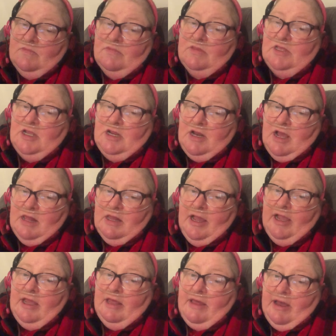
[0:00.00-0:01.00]
Did not
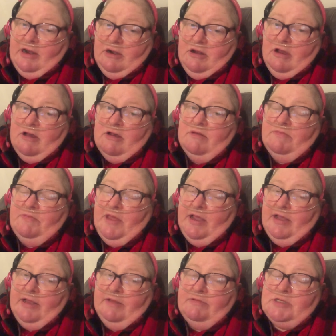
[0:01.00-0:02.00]
like that at all.
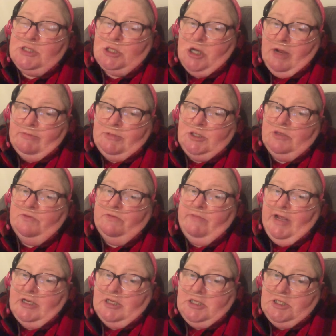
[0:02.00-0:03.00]
They scrubbed you from
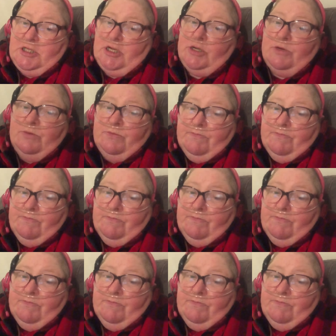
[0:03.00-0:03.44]
head to toe.